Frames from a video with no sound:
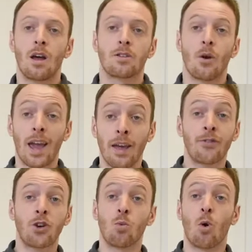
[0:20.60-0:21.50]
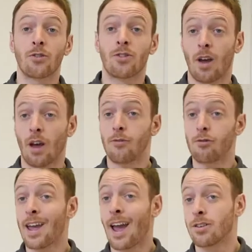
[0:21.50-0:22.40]
So if you want a
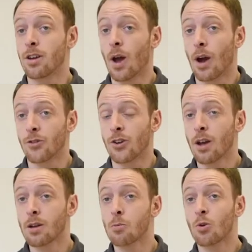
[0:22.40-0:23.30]
free SEO health check,